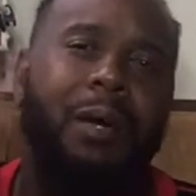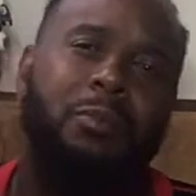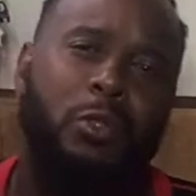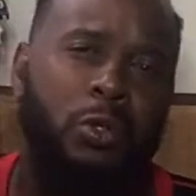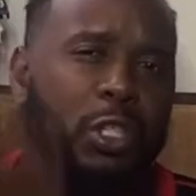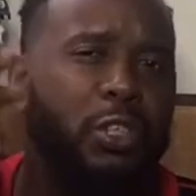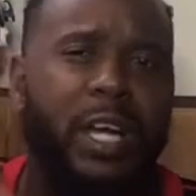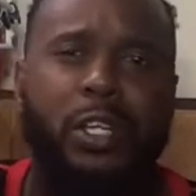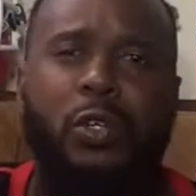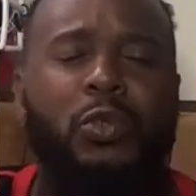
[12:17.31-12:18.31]
I'm going to try
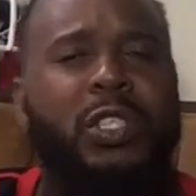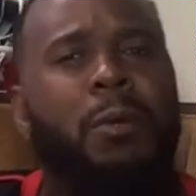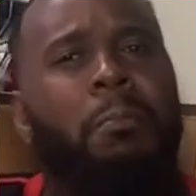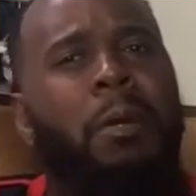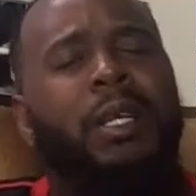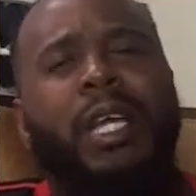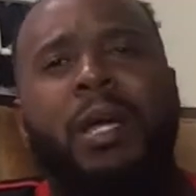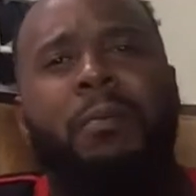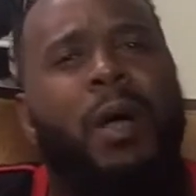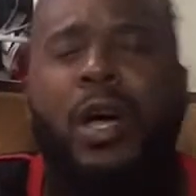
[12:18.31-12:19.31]
to do some
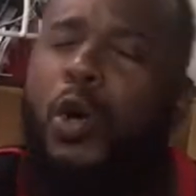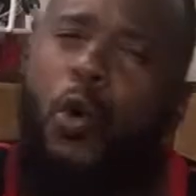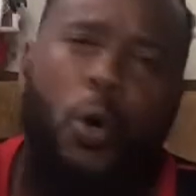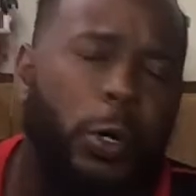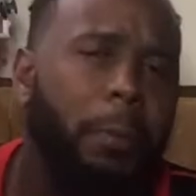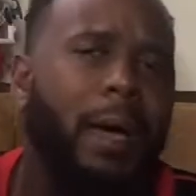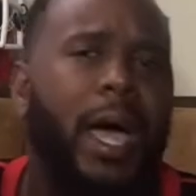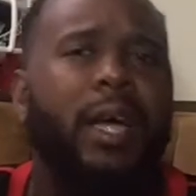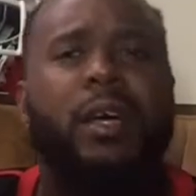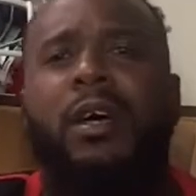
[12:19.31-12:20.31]
Monday
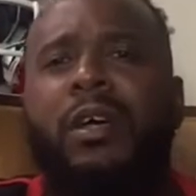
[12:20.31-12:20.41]
quarterback,